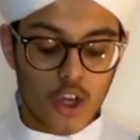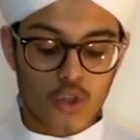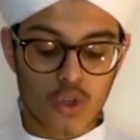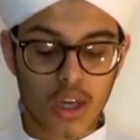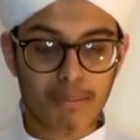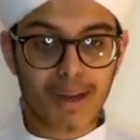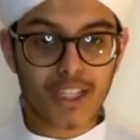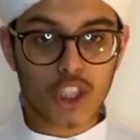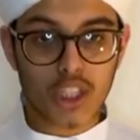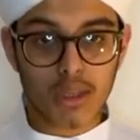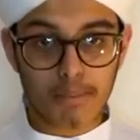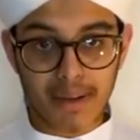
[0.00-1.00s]
So
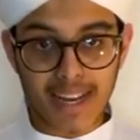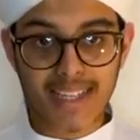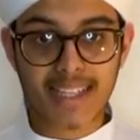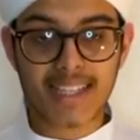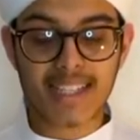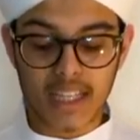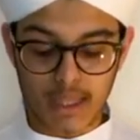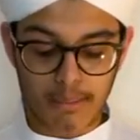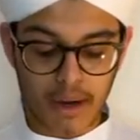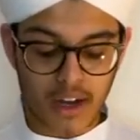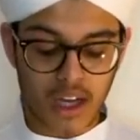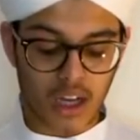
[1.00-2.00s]
imagine the blessings and the
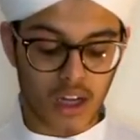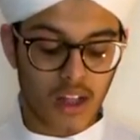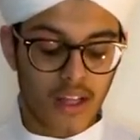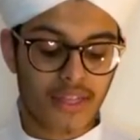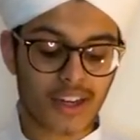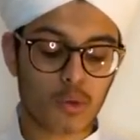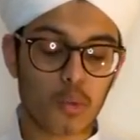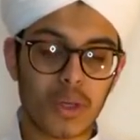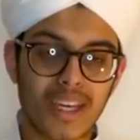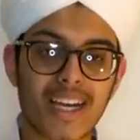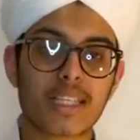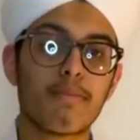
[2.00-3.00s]
barakah that
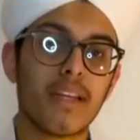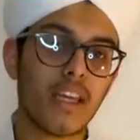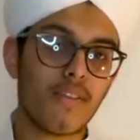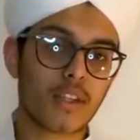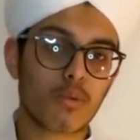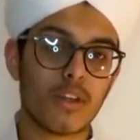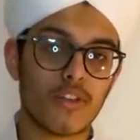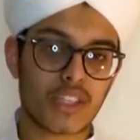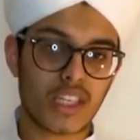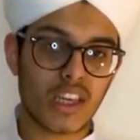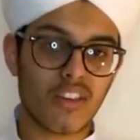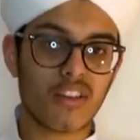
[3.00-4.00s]
we as believers will
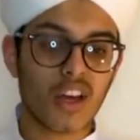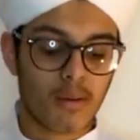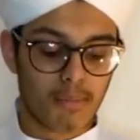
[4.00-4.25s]
receive